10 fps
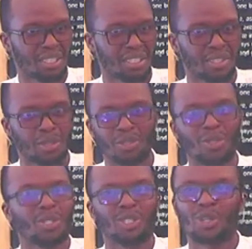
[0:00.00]
Though
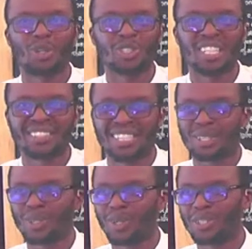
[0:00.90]
not that
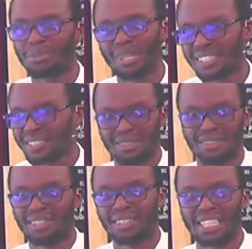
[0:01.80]
technology, but
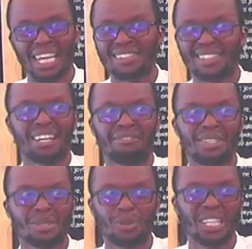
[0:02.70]
he had
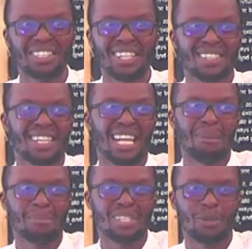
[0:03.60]
servants who would adjust the
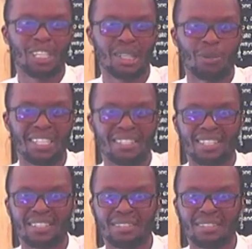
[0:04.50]
lamps the way he wanted.